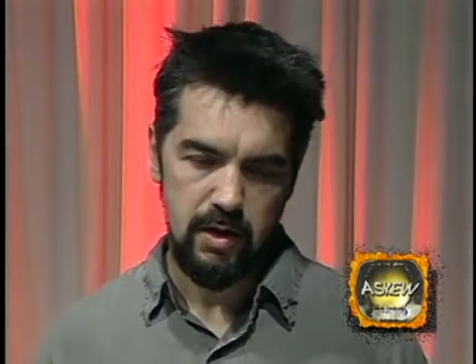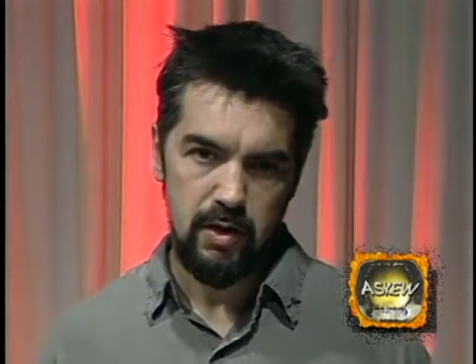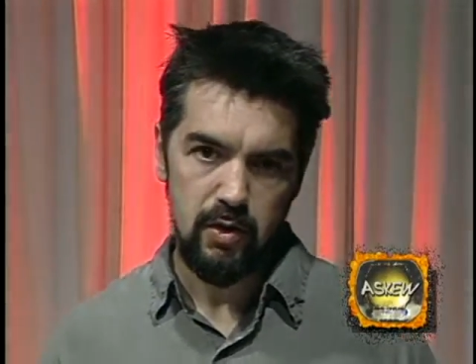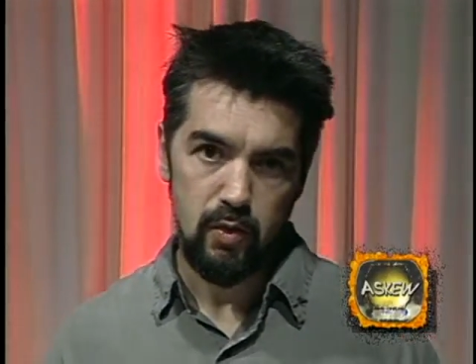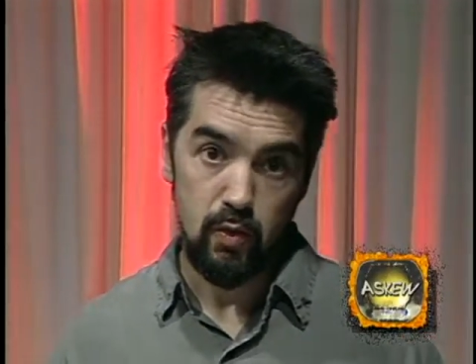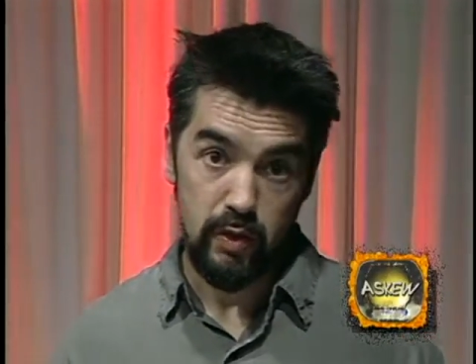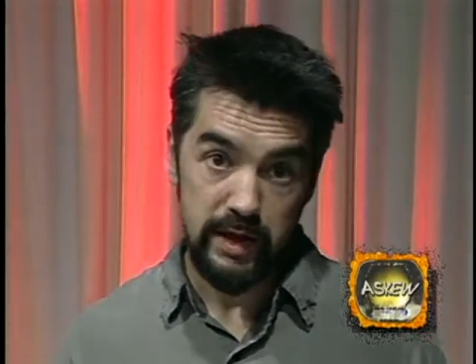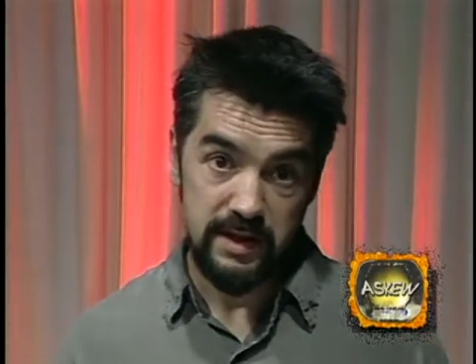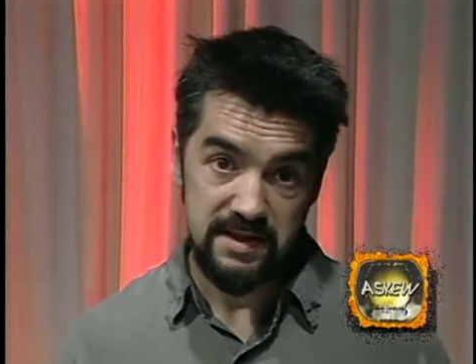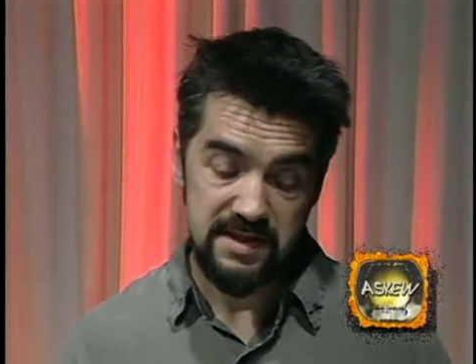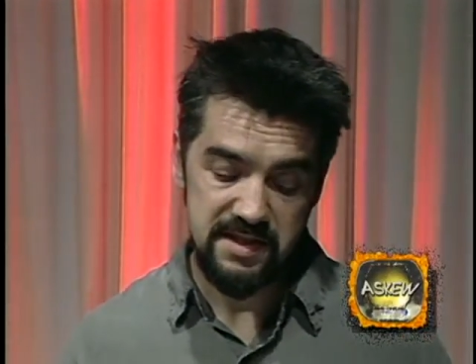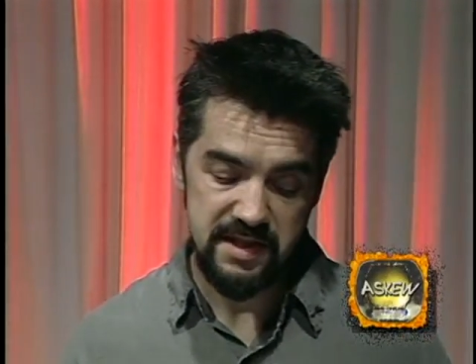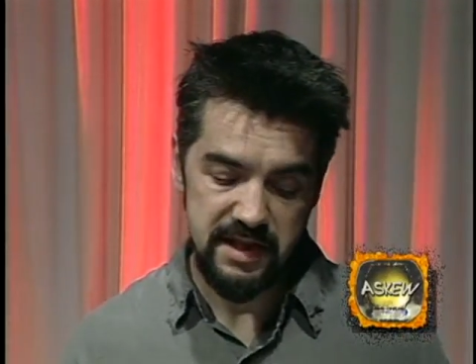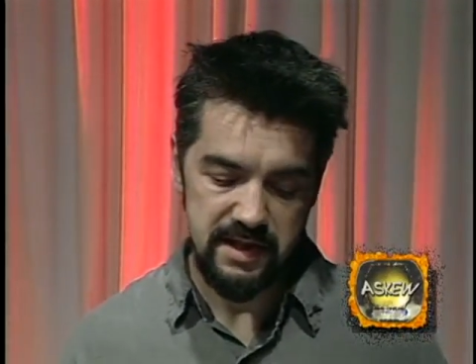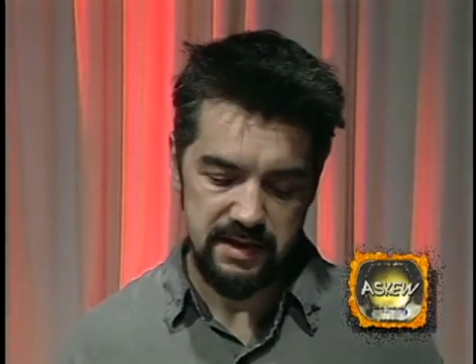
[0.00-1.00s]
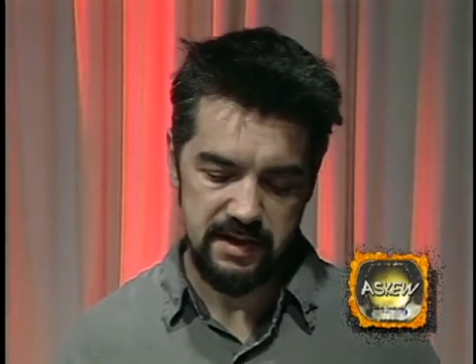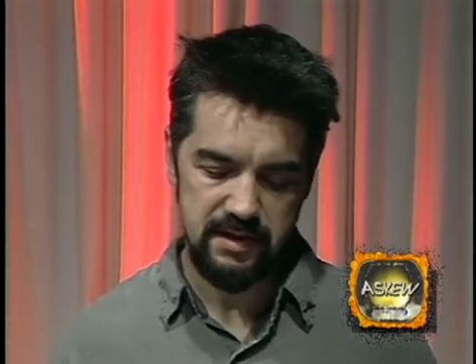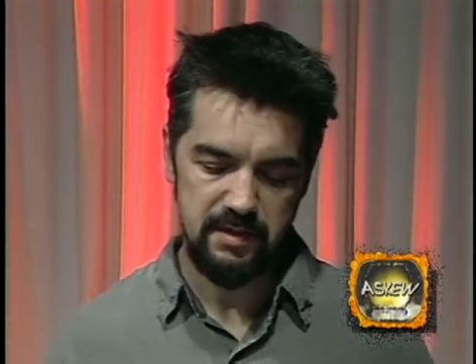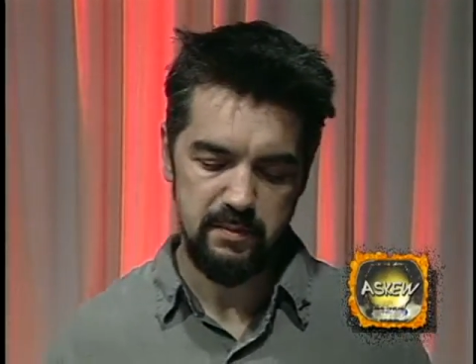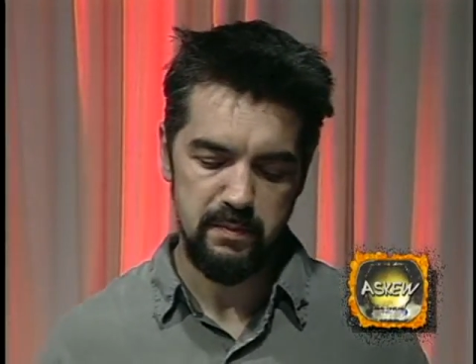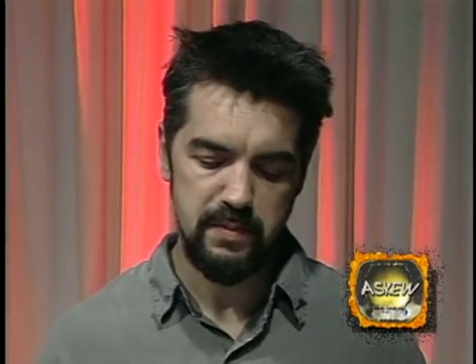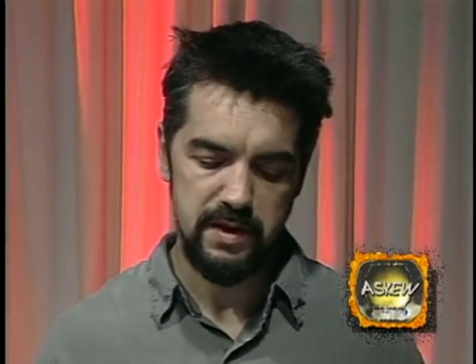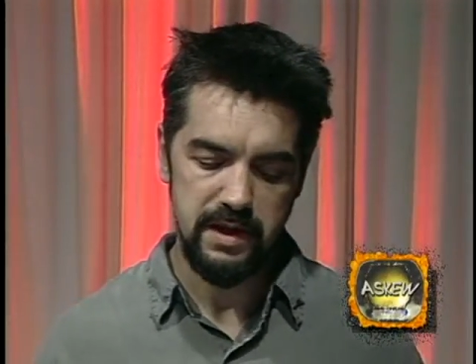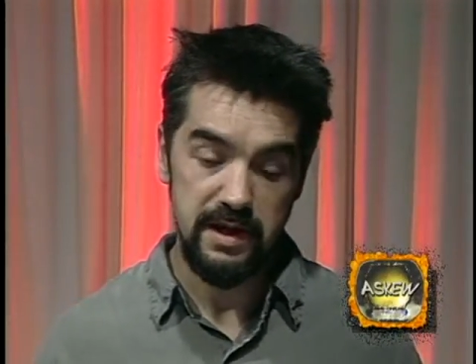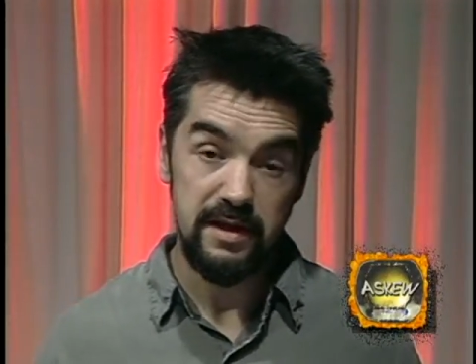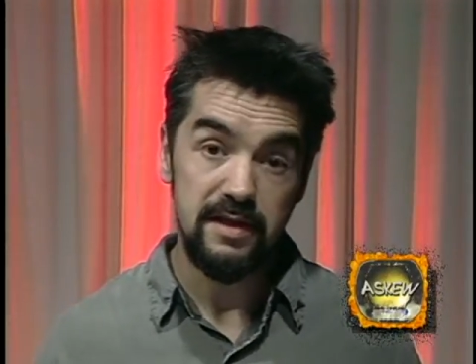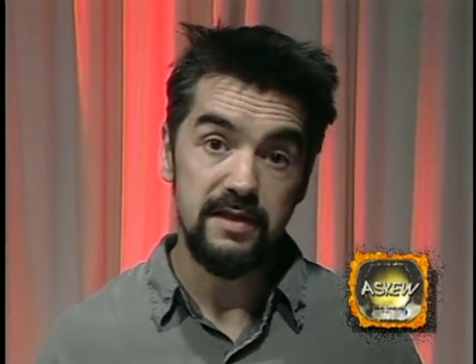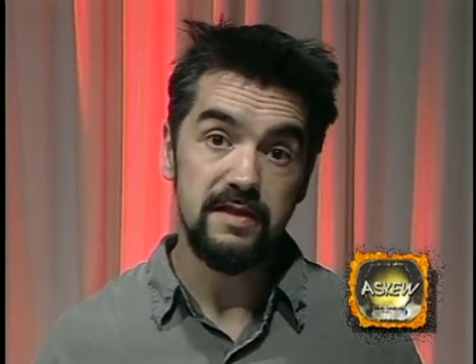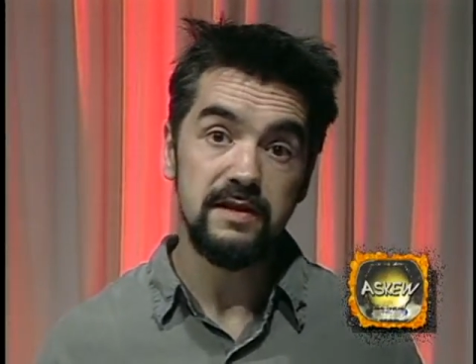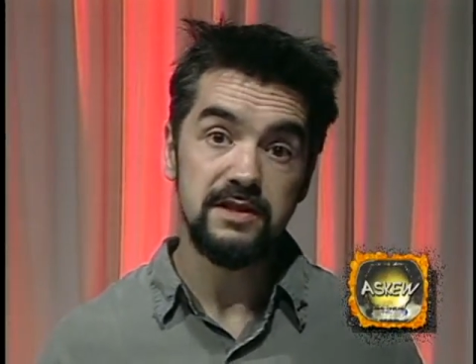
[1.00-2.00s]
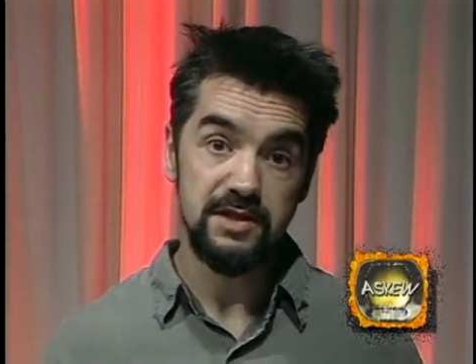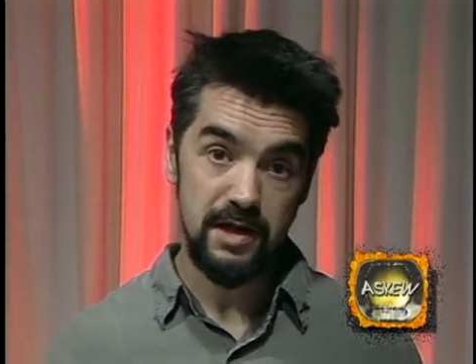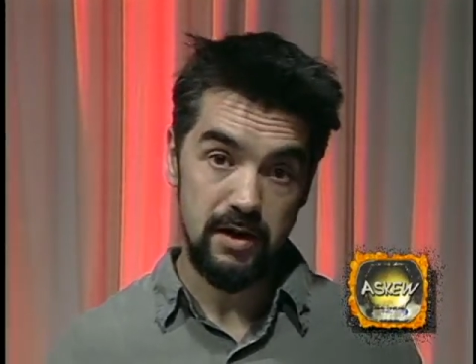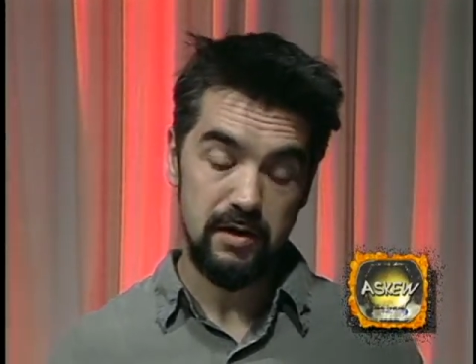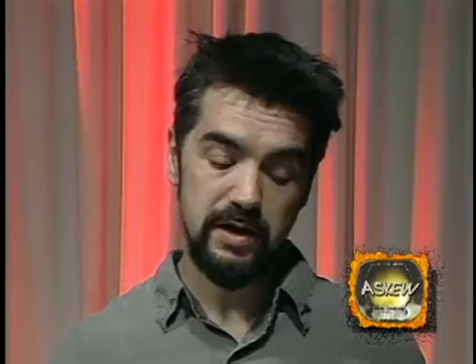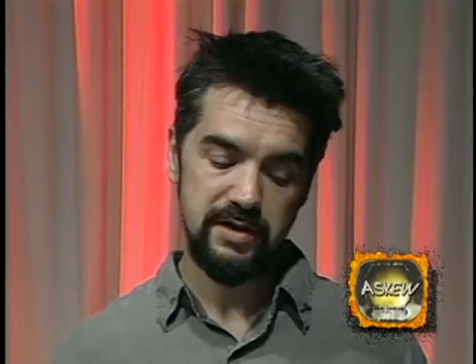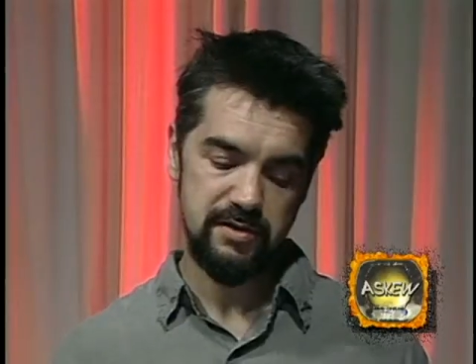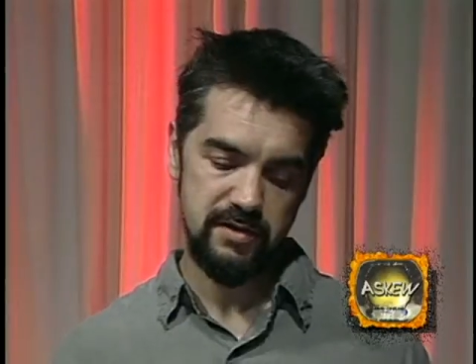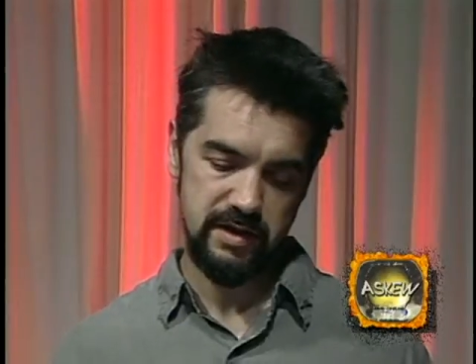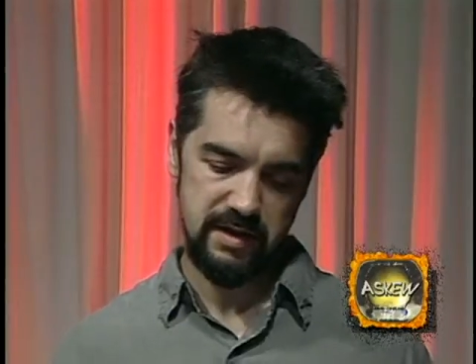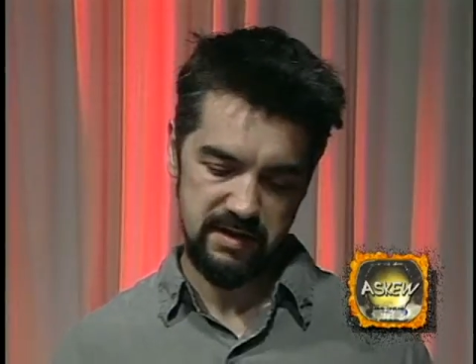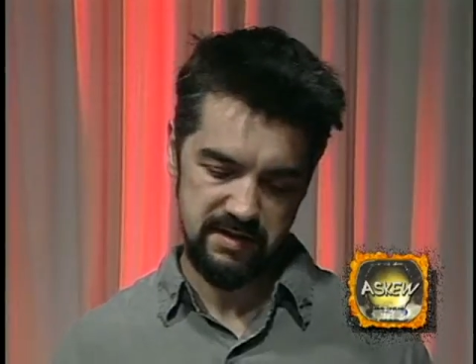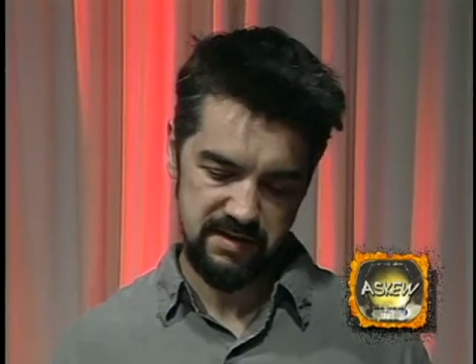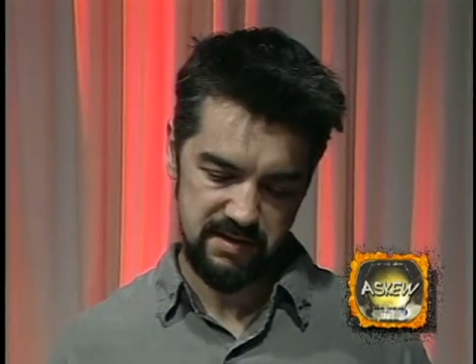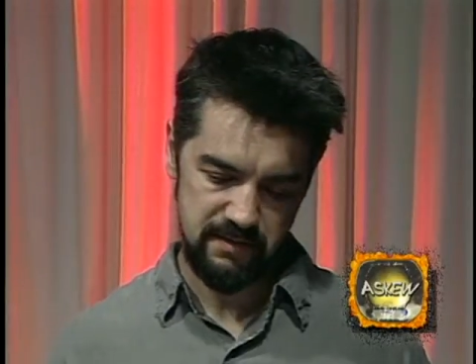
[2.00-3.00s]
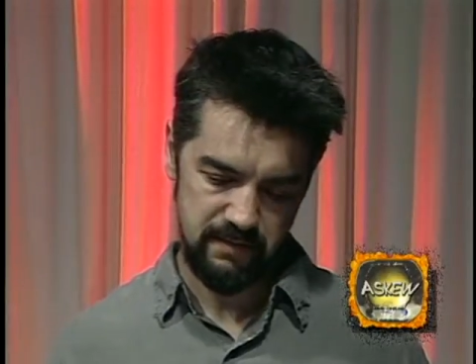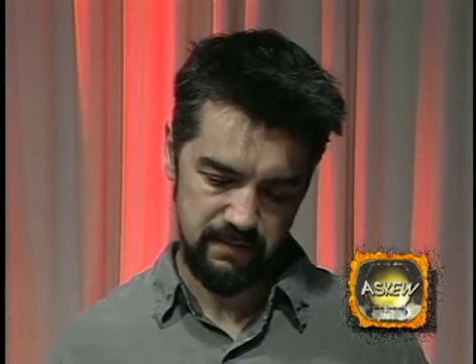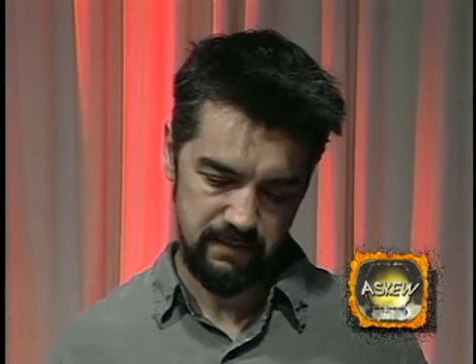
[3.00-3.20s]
We sit beneath the cherry trees